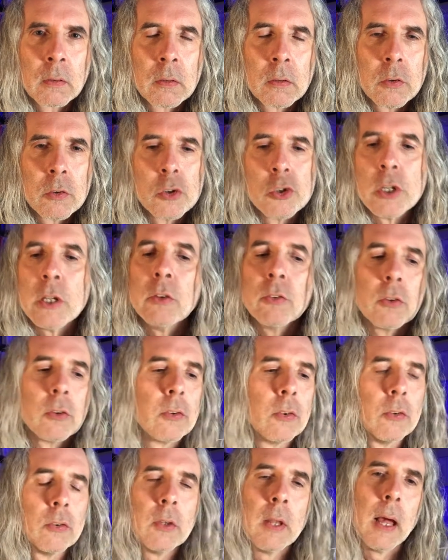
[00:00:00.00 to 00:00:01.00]

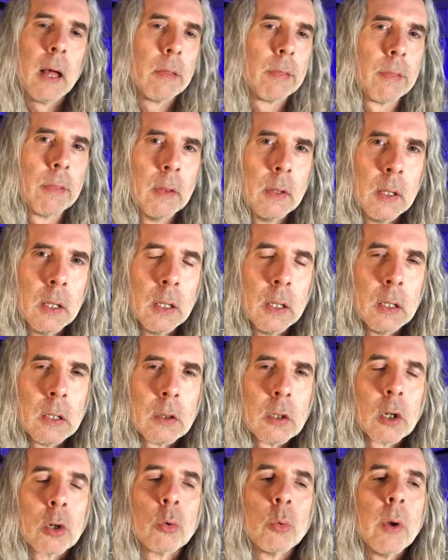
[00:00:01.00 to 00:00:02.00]
Jesus' death,
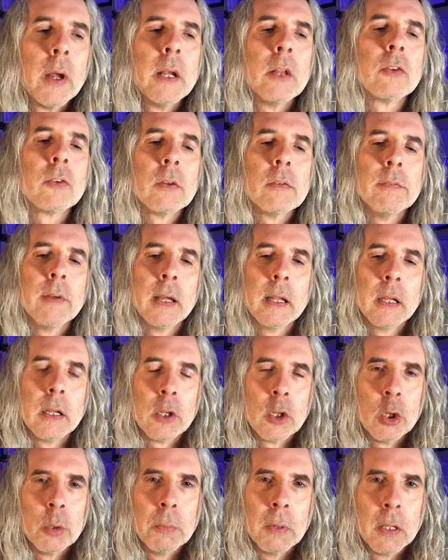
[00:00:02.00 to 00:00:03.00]
the greatest event in
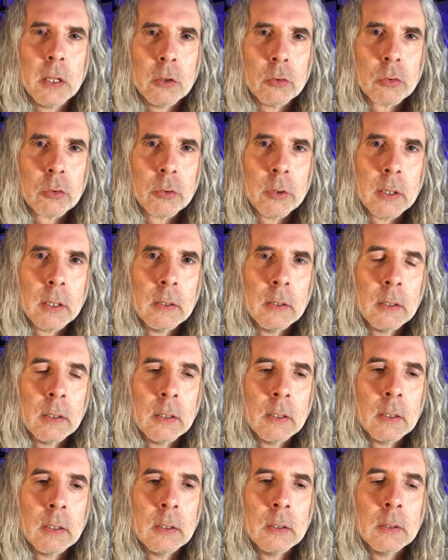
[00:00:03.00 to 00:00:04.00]
human history,
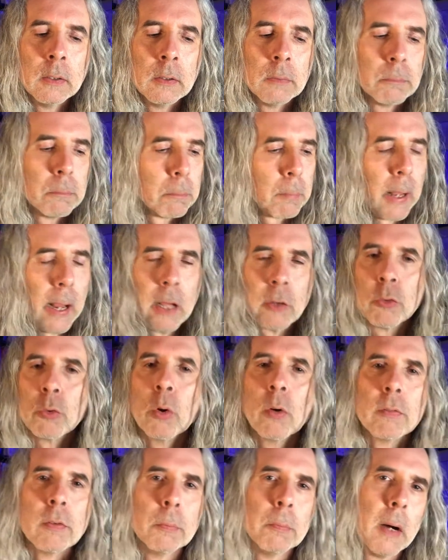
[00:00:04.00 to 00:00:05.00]
passed
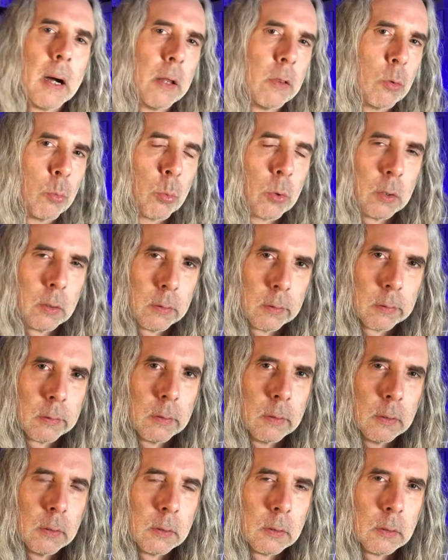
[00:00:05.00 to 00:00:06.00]
over by the world.
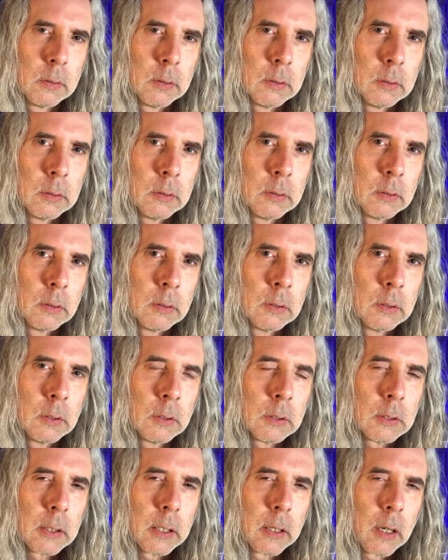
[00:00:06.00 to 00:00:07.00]

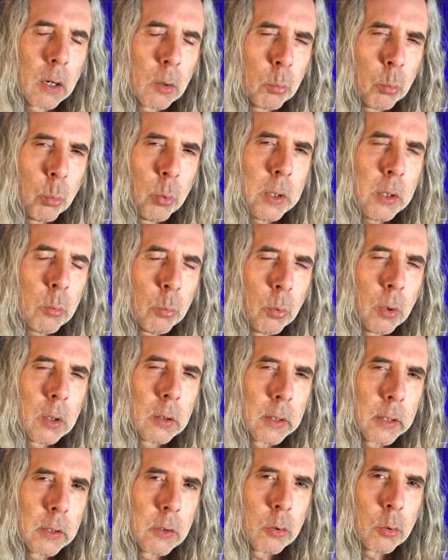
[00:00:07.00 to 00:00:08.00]
And are we
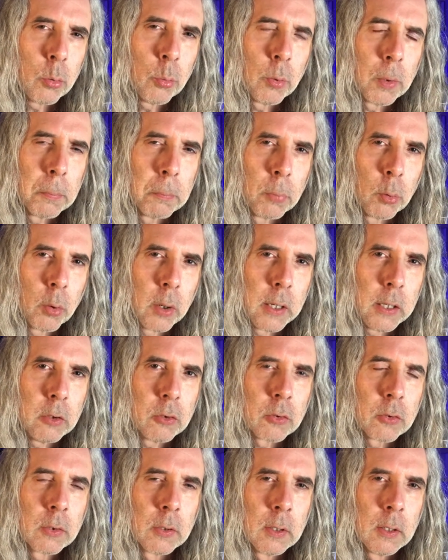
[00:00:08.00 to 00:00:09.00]
willing to
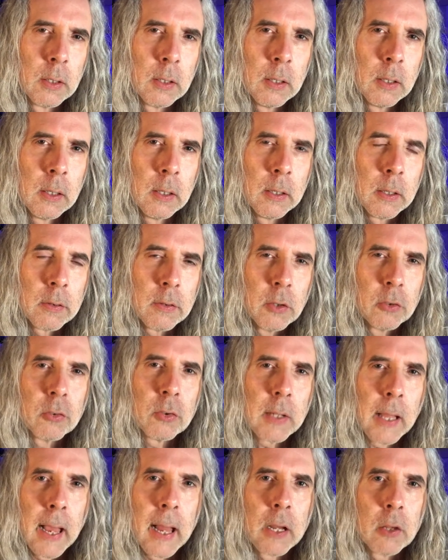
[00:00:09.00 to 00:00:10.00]
embrace the
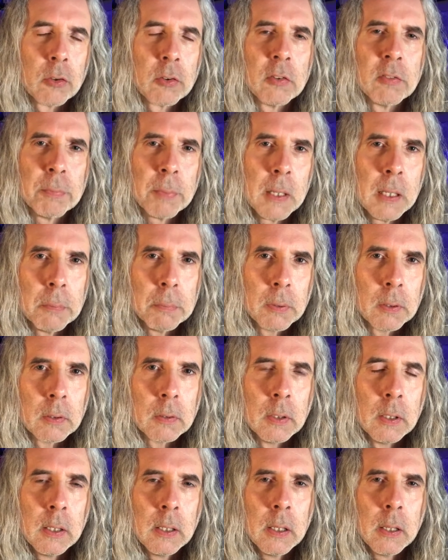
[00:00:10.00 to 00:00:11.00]
status of people
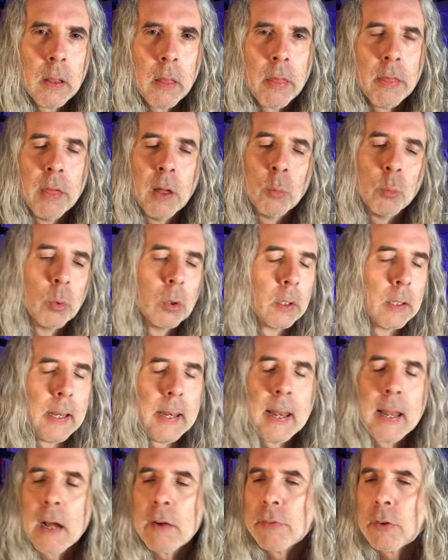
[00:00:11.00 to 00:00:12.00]
that will
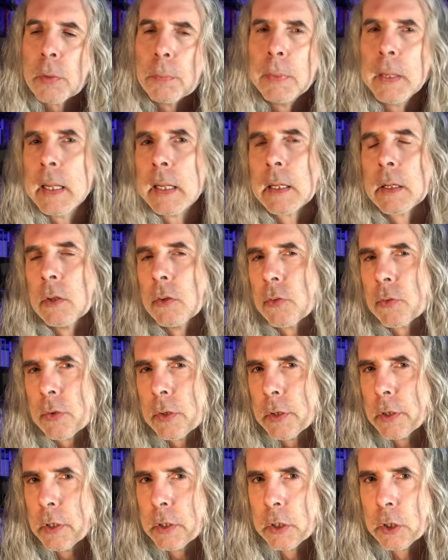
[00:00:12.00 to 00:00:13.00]
never be
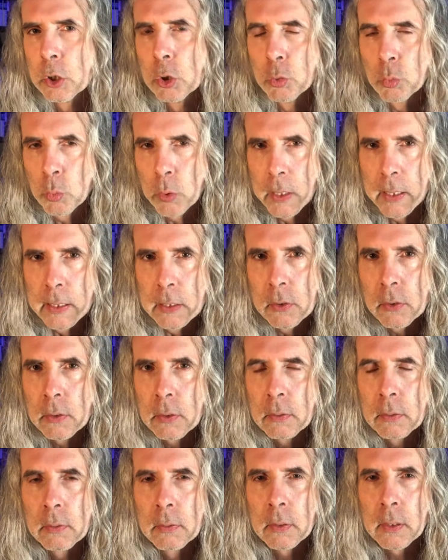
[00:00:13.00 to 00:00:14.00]
considered great
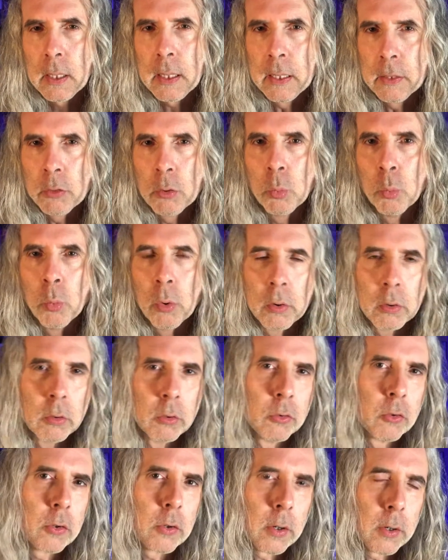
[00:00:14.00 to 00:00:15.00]
in the world's
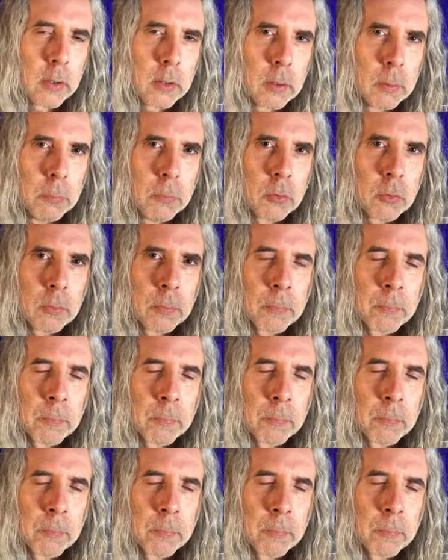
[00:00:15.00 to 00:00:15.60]
terms